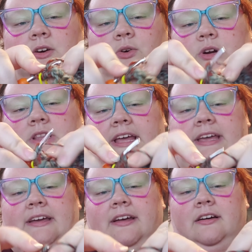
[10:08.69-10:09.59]
Or
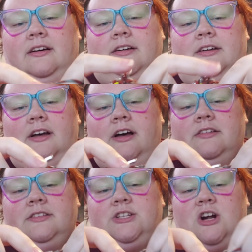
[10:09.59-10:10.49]
like
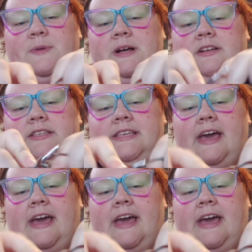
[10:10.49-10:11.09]
Starbucks